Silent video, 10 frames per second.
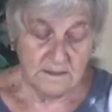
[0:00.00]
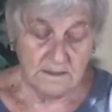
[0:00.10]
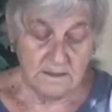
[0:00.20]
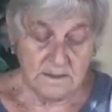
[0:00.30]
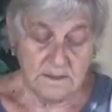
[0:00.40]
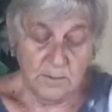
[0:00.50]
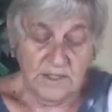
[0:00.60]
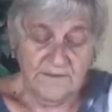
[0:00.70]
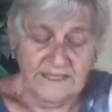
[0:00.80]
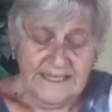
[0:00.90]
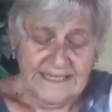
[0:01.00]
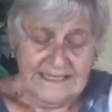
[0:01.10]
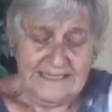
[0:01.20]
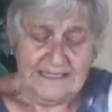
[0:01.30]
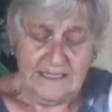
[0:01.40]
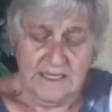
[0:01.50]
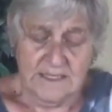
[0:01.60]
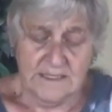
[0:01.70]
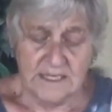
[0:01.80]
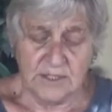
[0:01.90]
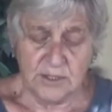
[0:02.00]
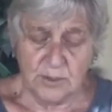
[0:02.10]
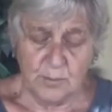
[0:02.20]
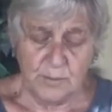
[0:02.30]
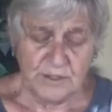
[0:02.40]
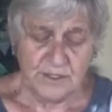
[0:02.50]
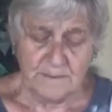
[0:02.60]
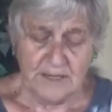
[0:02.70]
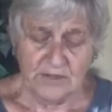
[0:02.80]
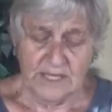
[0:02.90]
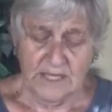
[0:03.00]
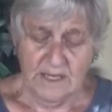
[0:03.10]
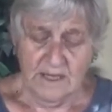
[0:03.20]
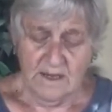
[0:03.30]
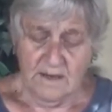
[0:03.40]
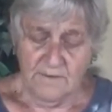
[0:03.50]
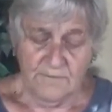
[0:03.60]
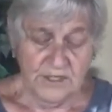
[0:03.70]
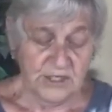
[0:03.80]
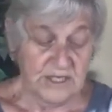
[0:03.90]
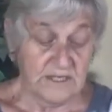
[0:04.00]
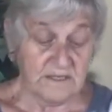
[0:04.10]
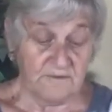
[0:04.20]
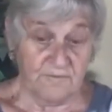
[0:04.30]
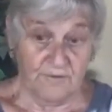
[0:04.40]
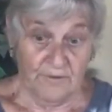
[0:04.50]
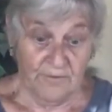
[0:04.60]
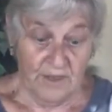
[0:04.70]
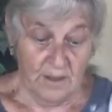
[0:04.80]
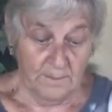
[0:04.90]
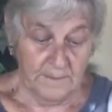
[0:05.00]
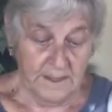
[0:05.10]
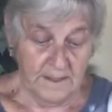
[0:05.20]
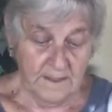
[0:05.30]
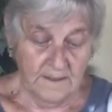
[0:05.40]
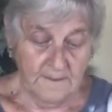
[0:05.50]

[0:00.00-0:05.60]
So what if he doesn't? Said stupid Schmelke, finishing his 5th helping.